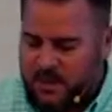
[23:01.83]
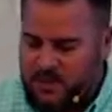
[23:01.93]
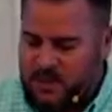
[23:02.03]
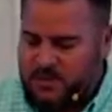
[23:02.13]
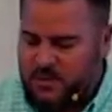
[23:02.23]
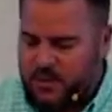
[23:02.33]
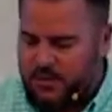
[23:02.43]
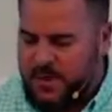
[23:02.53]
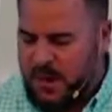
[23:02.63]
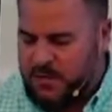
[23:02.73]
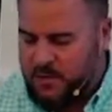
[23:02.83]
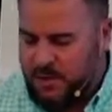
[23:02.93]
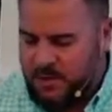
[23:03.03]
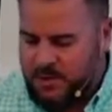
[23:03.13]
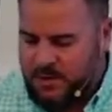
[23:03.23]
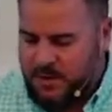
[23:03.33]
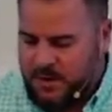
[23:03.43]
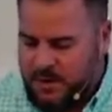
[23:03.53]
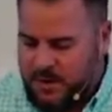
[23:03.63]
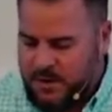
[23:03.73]
and truth of God's word,
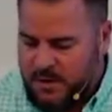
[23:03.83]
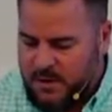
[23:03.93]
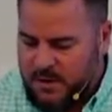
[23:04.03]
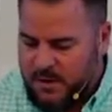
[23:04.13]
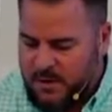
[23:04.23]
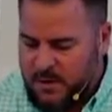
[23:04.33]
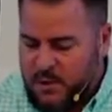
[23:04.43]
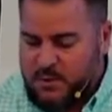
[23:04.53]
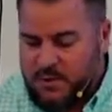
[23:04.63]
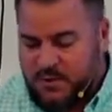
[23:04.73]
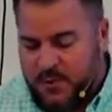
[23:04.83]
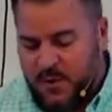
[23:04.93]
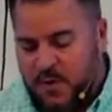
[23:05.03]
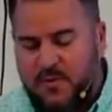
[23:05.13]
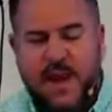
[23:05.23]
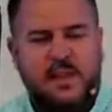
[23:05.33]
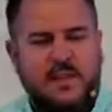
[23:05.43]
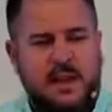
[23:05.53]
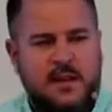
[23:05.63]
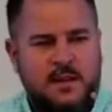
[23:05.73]
which was further
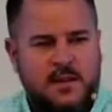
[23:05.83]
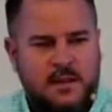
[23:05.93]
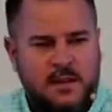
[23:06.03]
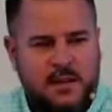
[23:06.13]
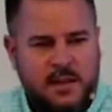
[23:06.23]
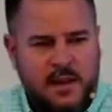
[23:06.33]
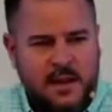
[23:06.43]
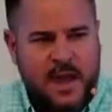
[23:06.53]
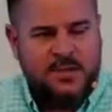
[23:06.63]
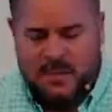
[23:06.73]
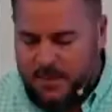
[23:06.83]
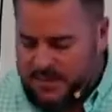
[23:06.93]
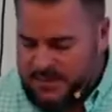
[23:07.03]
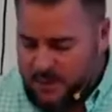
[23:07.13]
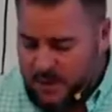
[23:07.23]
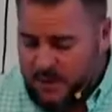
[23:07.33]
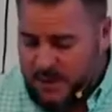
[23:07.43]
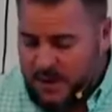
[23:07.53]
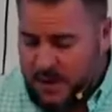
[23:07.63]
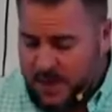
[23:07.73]
validated in Acts chapter 2 at
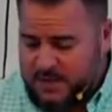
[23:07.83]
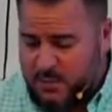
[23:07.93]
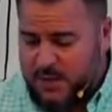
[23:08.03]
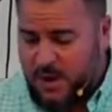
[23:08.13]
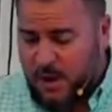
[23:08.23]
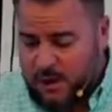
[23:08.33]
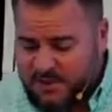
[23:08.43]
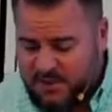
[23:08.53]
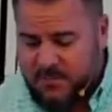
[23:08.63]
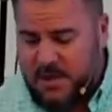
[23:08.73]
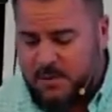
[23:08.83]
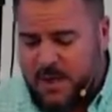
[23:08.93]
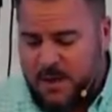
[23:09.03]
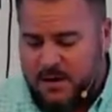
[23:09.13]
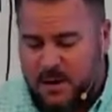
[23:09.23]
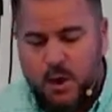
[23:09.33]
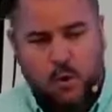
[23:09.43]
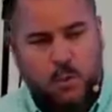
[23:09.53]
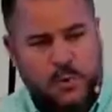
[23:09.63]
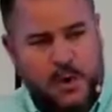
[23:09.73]
Pentecost, when the hearts of many men were
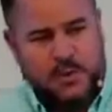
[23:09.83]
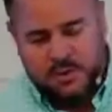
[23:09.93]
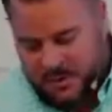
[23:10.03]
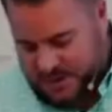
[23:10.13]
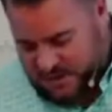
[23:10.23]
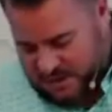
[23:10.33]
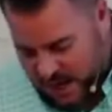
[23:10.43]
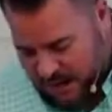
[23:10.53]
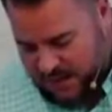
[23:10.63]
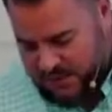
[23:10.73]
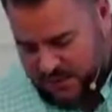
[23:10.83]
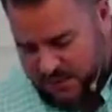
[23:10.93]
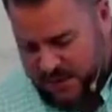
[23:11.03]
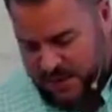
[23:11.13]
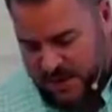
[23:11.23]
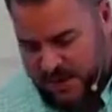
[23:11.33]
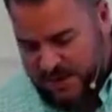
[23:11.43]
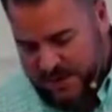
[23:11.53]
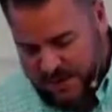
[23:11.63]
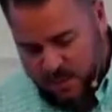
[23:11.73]
pierced with the shocking truth
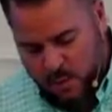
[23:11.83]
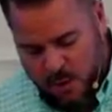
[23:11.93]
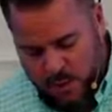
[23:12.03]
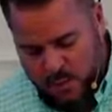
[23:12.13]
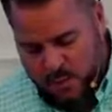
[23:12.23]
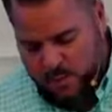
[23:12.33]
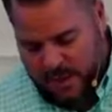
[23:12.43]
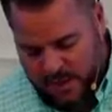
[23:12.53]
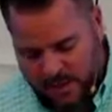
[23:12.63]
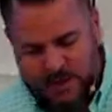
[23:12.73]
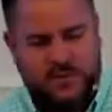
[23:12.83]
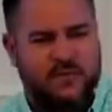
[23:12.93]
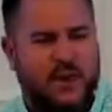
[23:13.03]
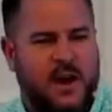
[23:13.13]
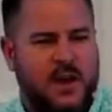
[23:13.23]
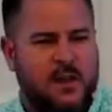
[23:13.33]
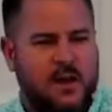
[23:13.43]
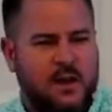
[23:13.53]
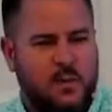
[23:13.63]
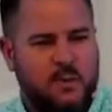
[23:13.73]
that the one whom they crucified
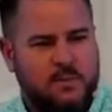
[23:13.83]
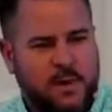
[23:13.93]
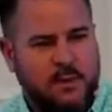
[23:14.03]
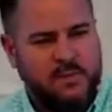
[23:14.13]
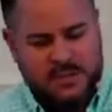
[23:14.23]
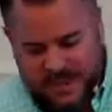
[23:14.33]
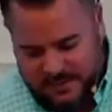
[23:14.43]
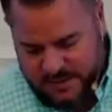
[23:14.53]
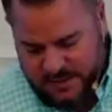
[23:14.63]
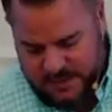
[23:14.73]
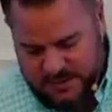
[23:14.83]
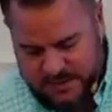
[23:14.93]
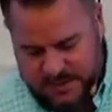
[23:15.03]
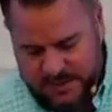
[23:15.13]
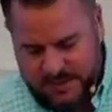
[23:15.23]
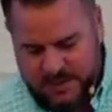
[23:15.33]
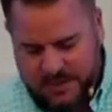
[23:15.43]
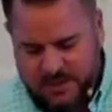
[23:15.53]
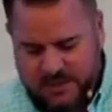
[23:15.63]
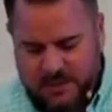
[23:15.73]
was both Jesus,
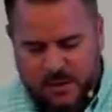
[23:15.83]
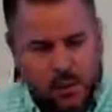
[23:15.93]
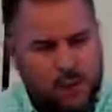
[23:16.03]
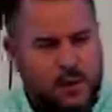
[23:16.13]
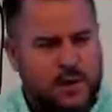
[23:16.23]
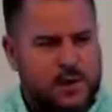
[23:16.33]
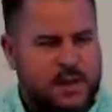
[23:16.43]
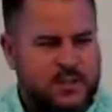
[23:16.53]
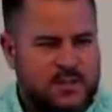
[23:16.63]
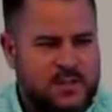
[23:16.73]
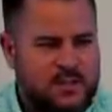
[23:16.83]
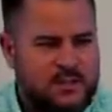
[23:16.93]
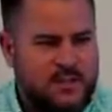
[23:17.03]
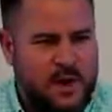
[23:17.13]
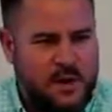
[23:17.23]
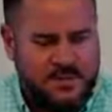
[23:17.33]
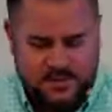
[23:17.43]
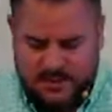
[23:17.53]
Lord, and Jesus Christ.